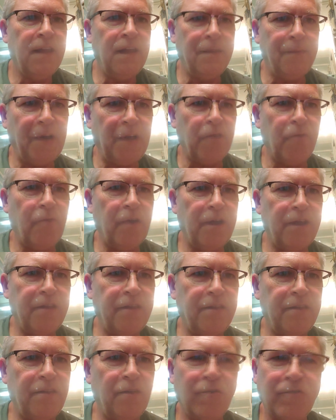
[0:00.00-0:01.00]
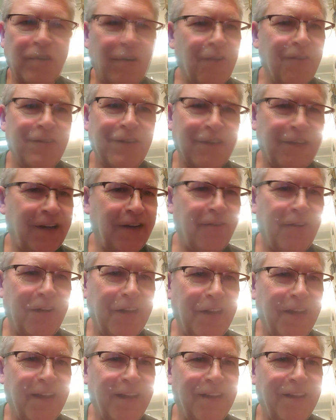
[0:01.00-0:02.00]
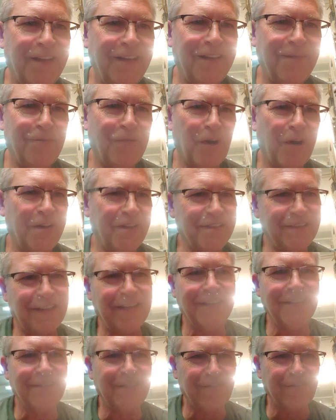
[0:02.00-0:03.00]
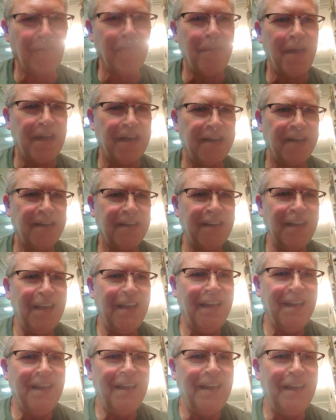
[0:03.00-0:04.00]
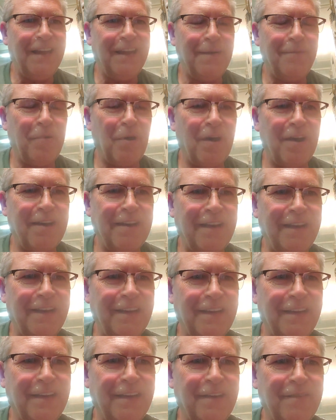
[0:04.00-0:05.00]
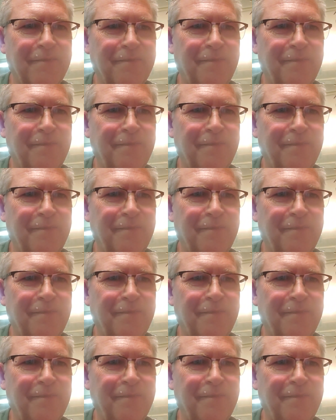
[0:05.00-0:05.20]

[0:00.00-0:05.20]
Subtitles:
And by the way, those aren't just everyday products. That is a Dometic, and I bought a,